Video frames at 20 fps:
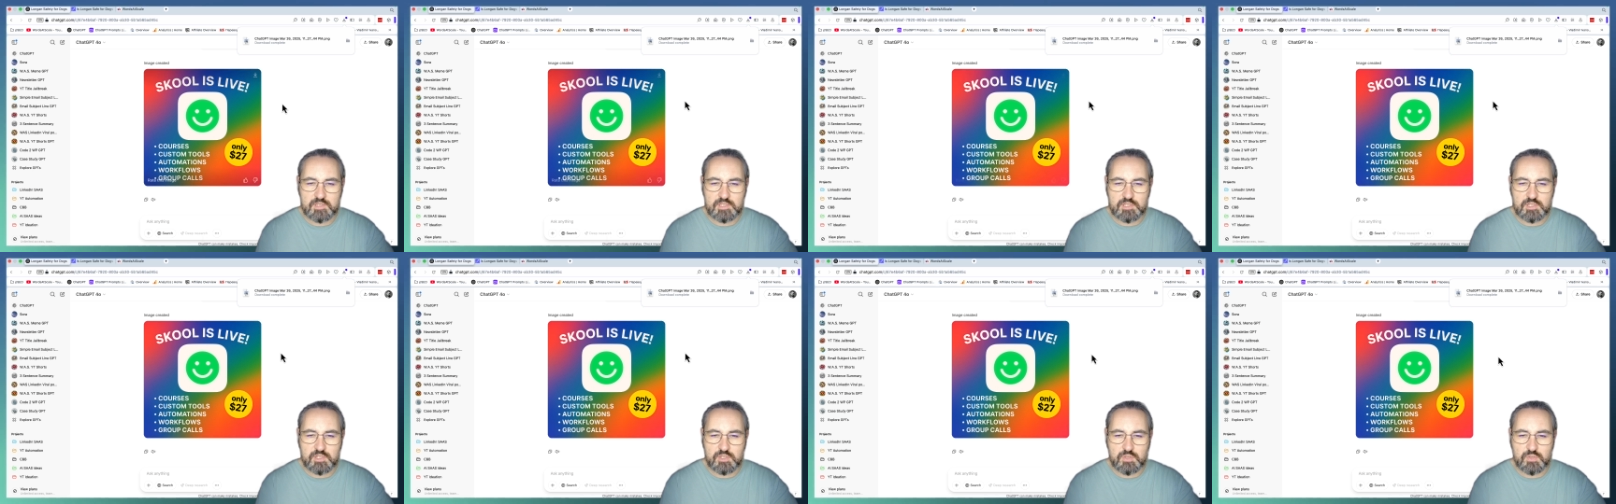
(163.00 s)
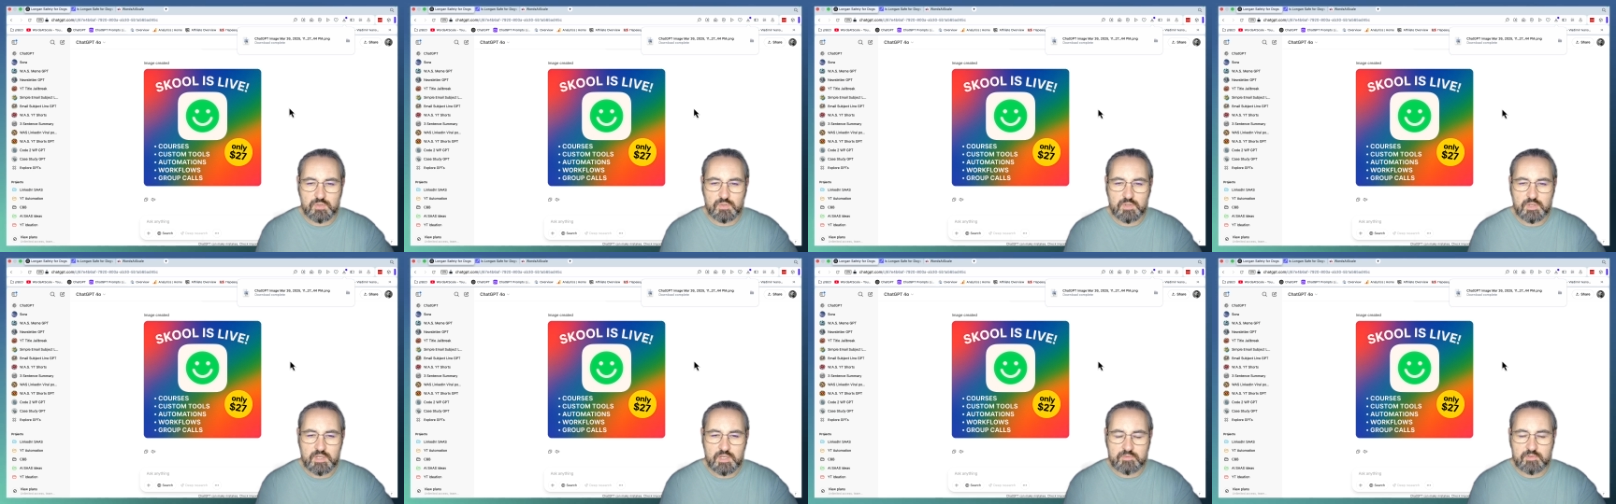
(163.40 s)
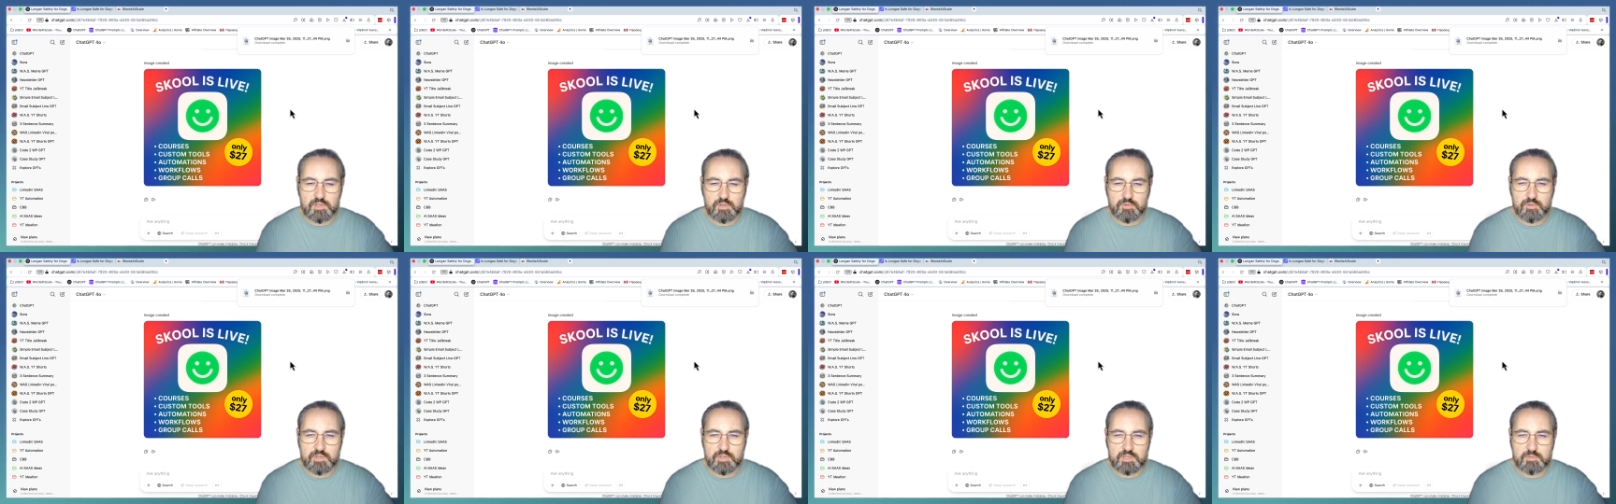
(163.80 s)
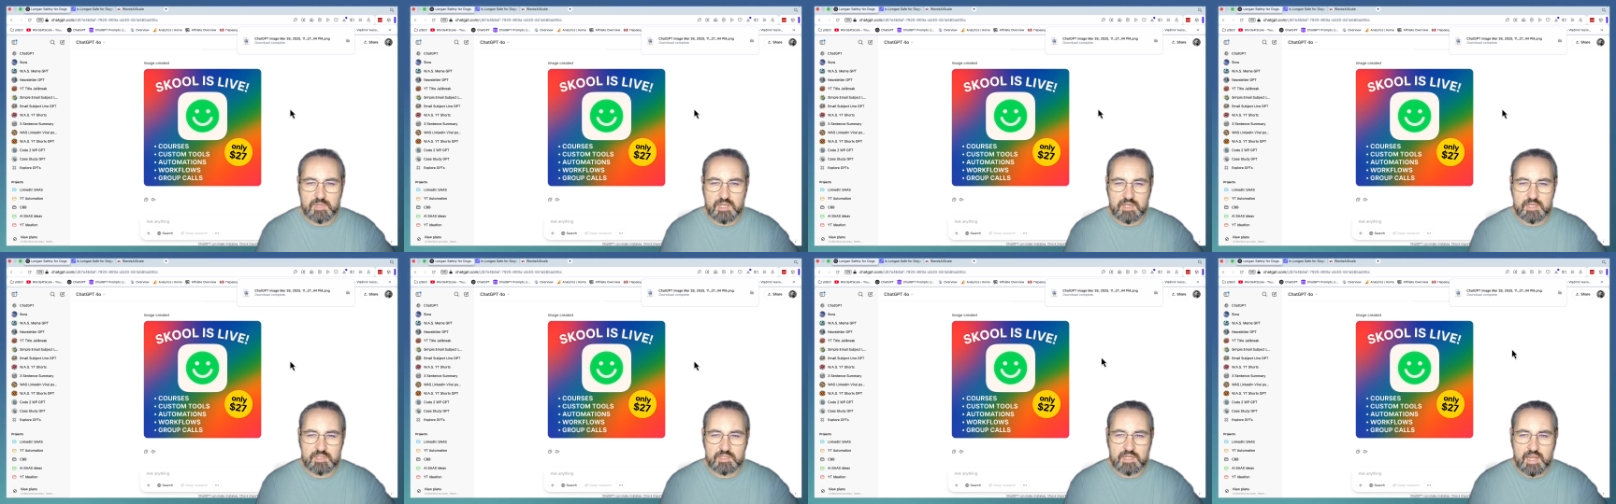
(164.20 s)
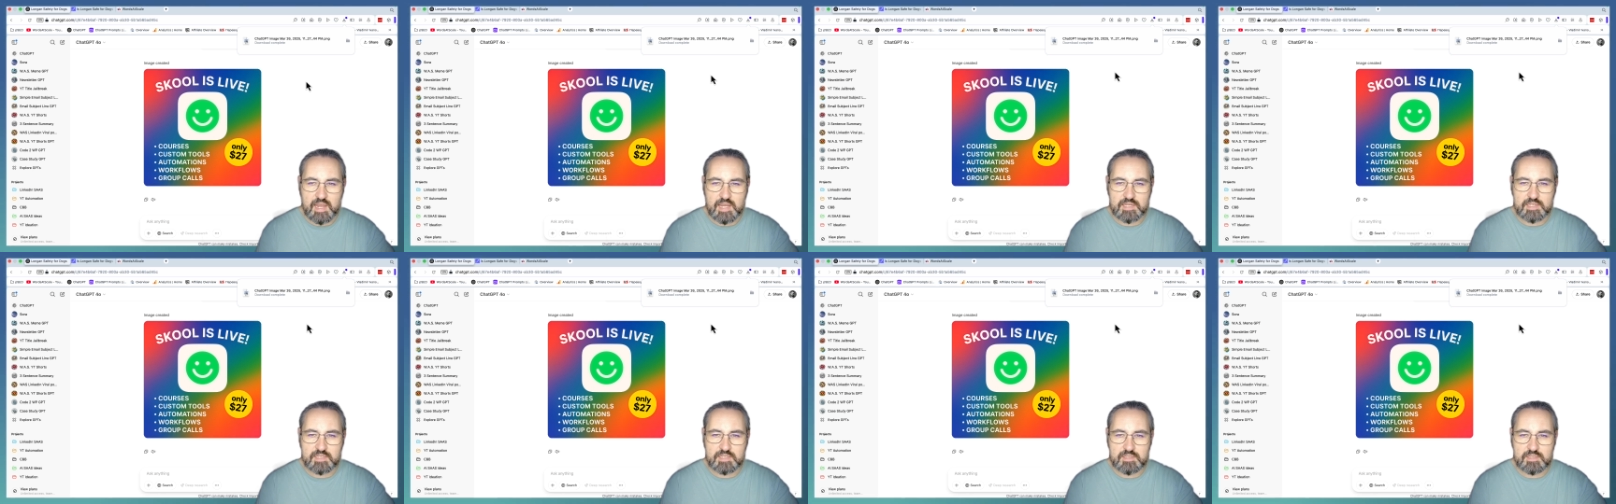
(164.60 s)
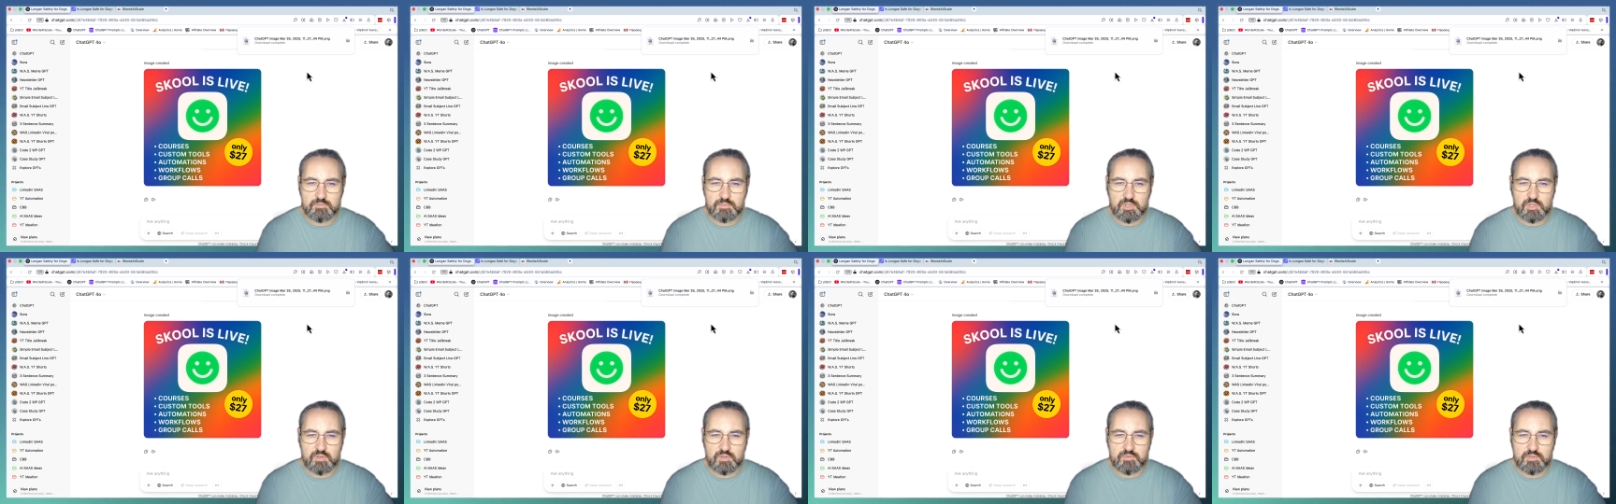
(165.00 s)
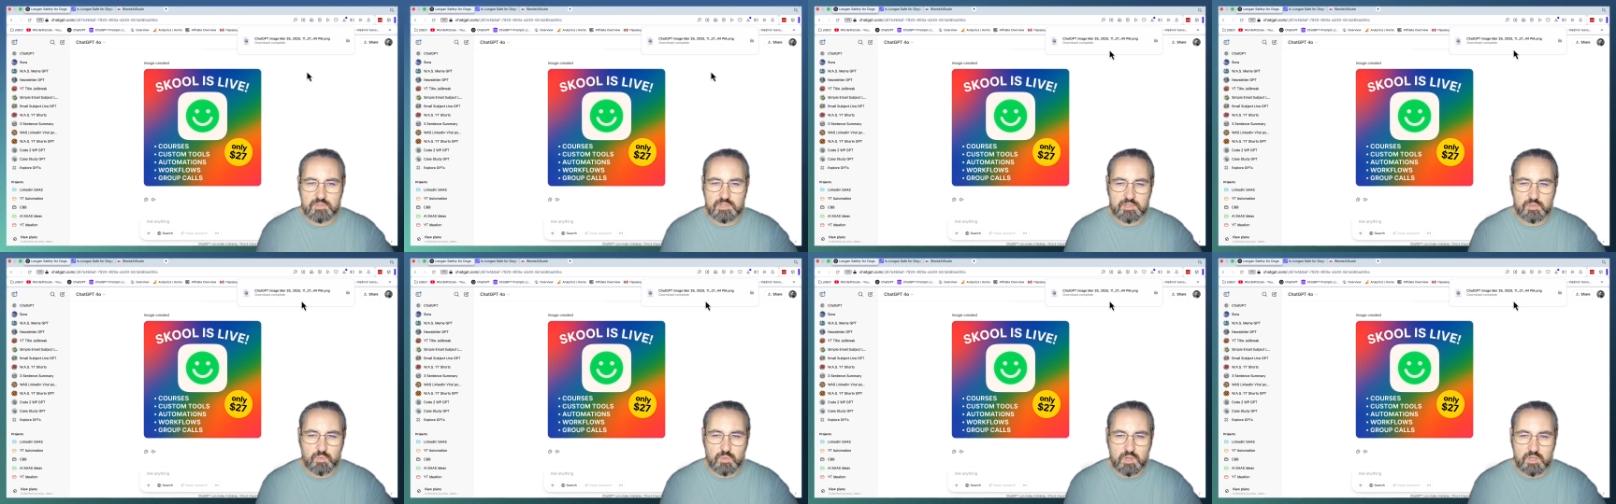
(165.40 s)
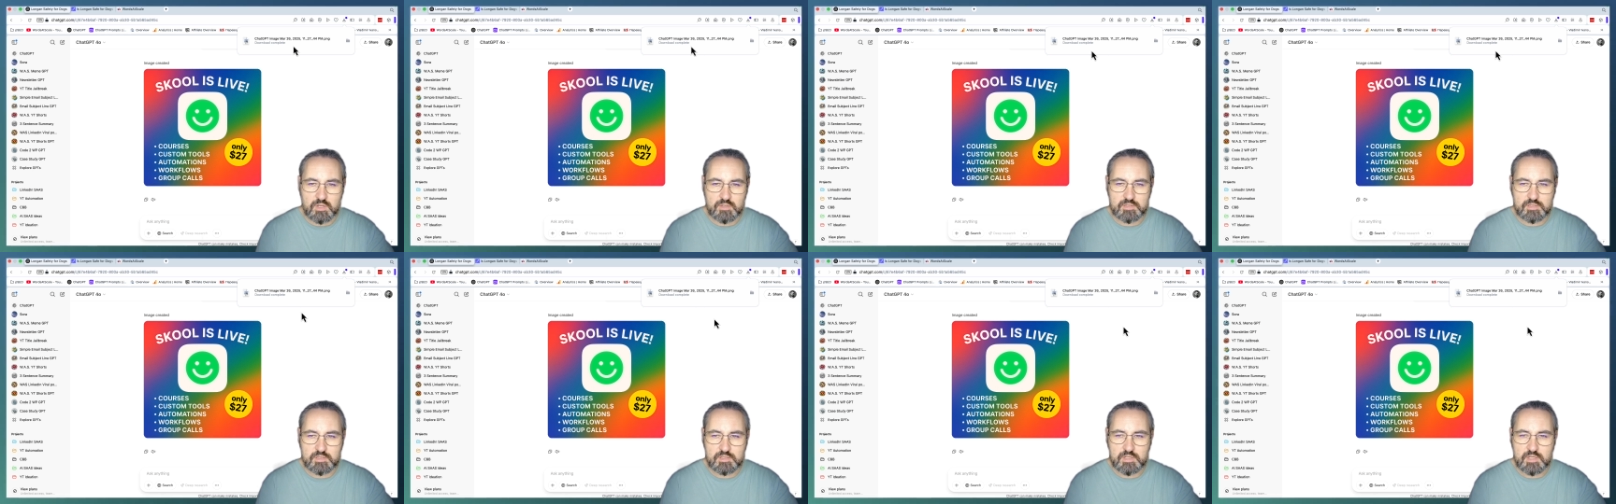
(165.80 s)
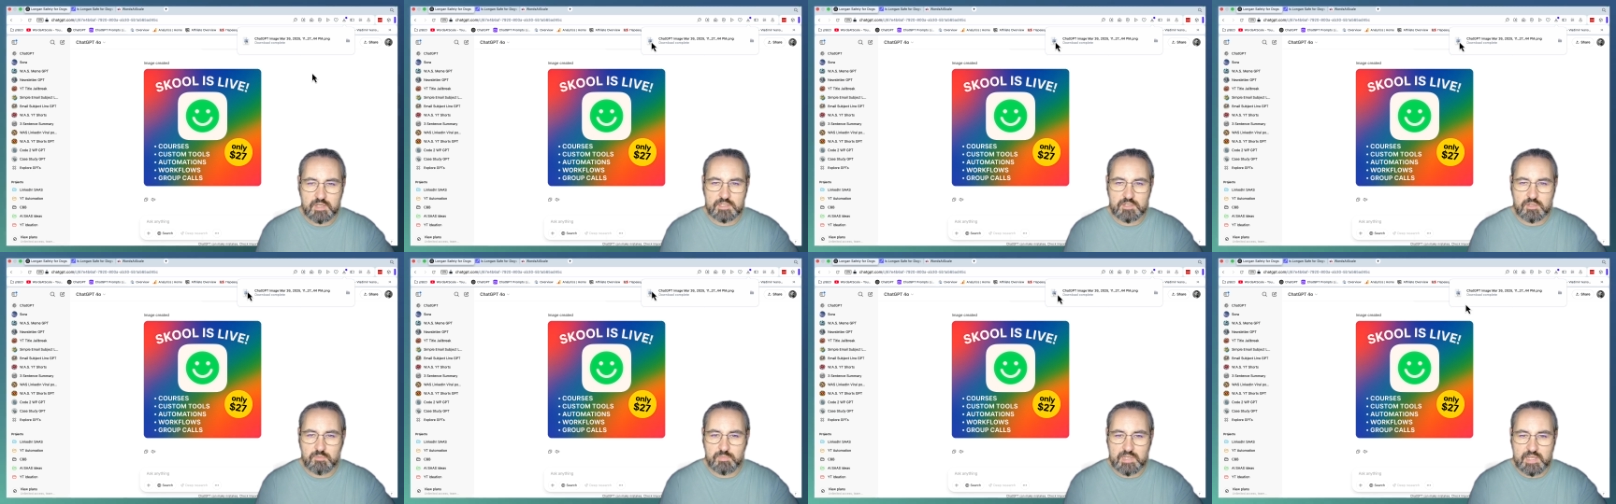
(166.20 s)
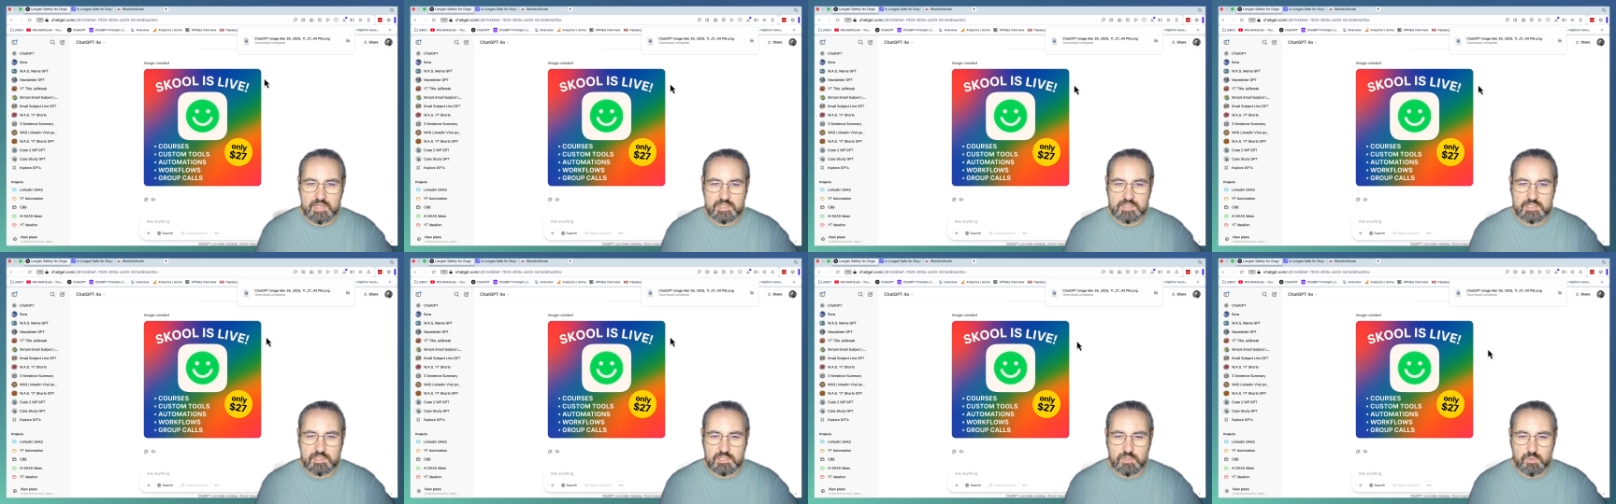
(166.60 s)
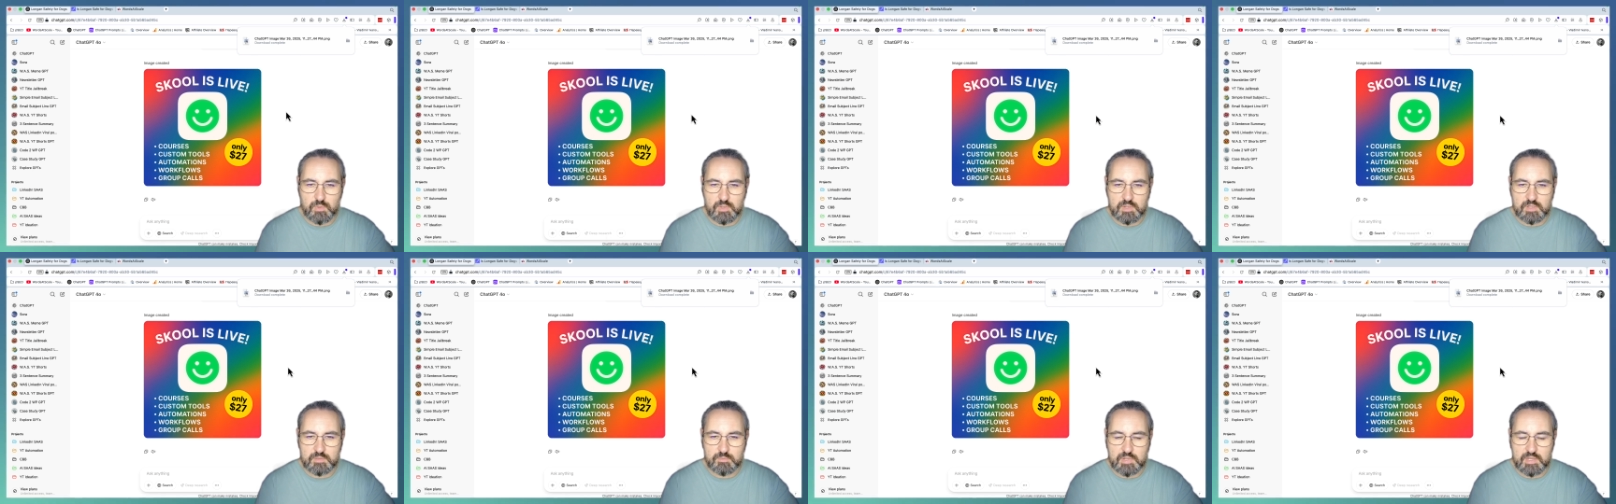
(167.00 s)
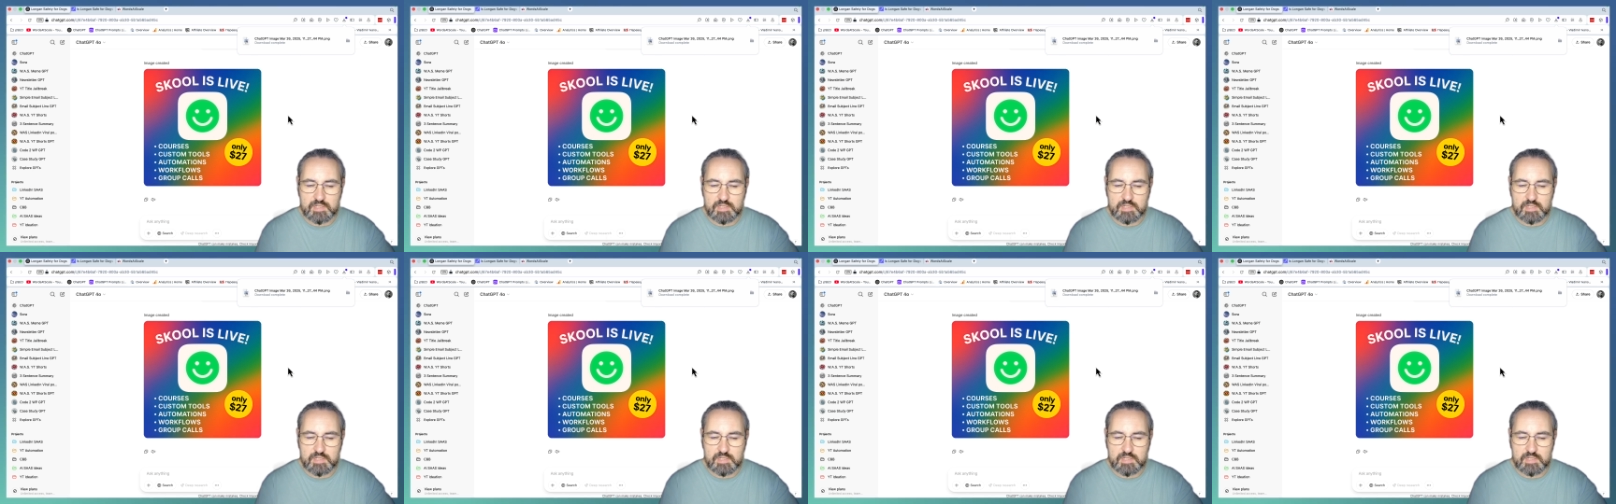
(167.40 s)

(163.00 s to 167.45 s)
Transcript: this new workflow, you can make it as beautiful as you want, as complex as you want.